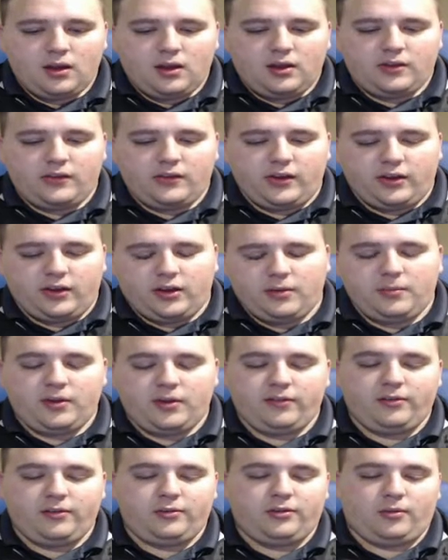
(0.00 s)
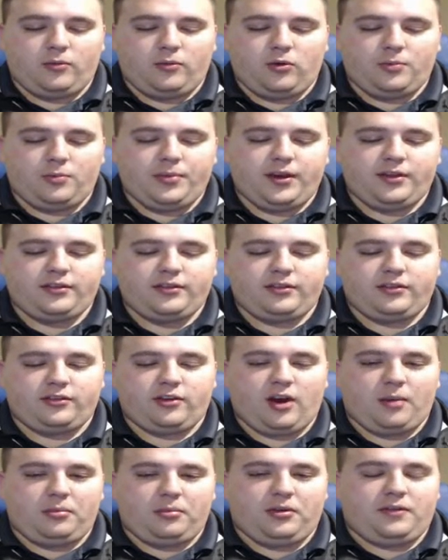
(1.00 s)
they could be losing more picks this year.
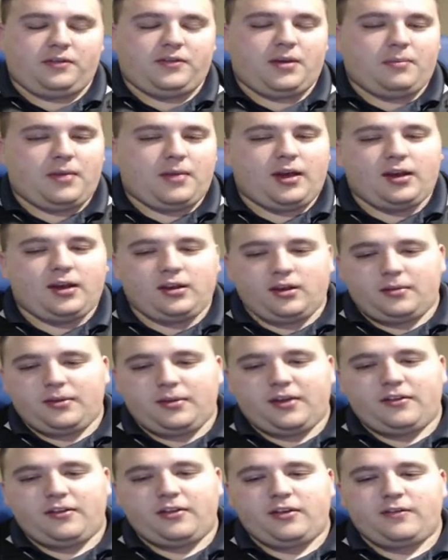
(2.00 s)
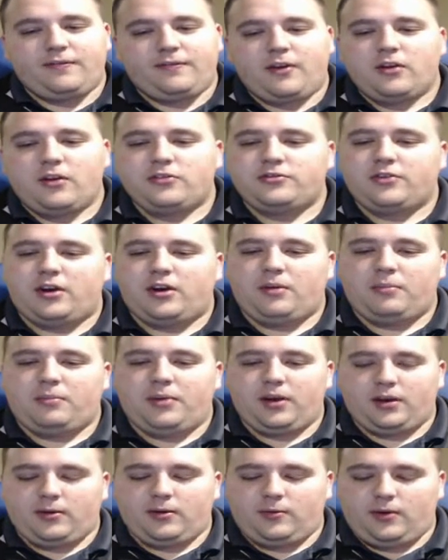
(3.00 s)
I believe they may end up giving their first-round
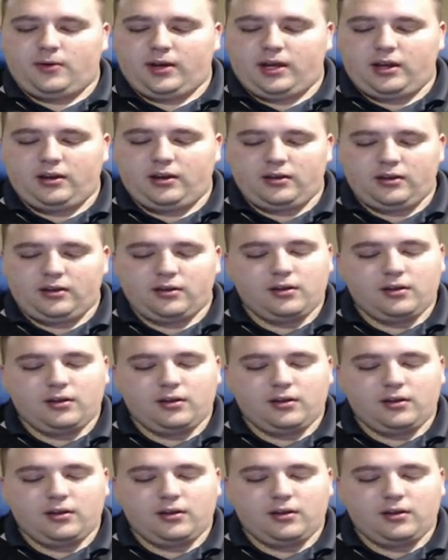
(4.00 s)
pick away